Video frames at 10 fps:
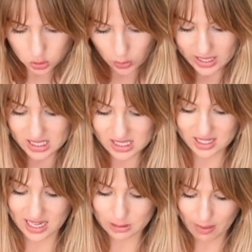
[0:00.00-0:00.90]

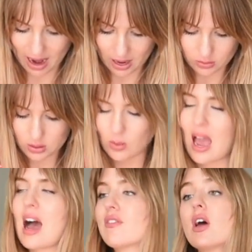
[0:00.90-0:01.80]
£26, we
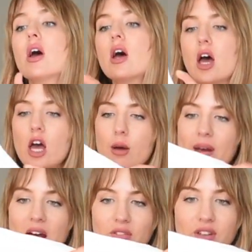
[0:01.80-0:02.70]
have
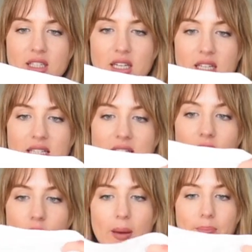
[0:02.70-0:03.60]
Urban Outfitters. This is
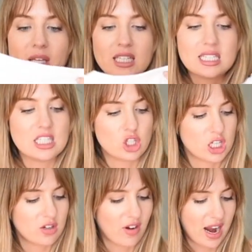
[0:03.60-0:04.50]
from their
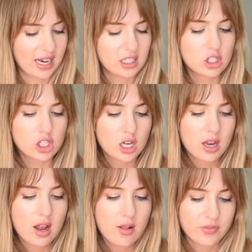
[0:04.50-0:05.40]
BDG range.
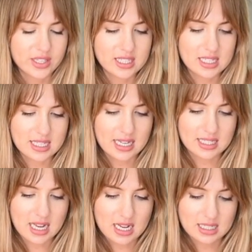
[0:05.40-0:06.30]
This is a
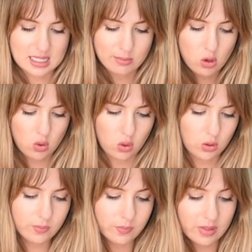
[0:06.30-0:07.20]
size
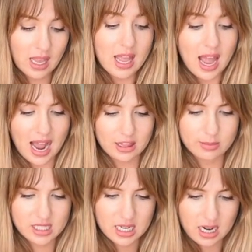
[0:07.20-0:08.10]
small. And the
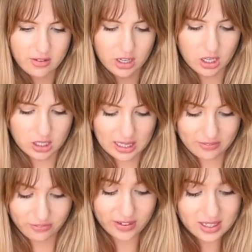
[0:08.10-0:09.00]
material,
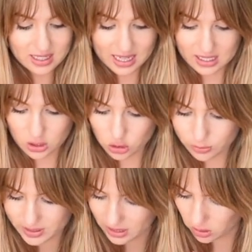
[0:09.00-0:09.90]
it feels like it's
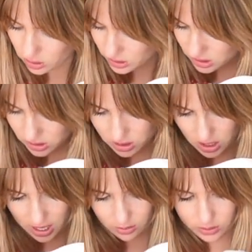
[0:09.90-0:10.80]
100% cotton.
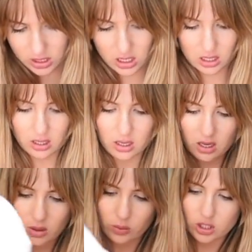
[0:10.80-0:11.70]
So
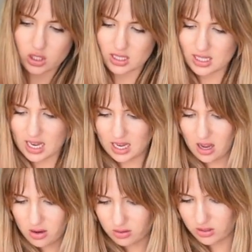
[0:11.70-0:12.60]
we shall see.
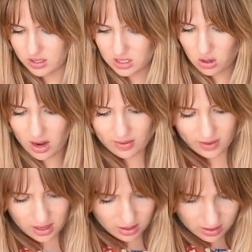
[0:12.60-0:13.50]
Oh no, does it not have
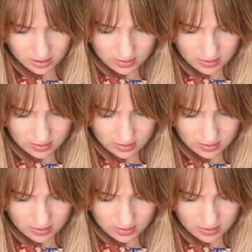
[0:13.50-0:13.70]
a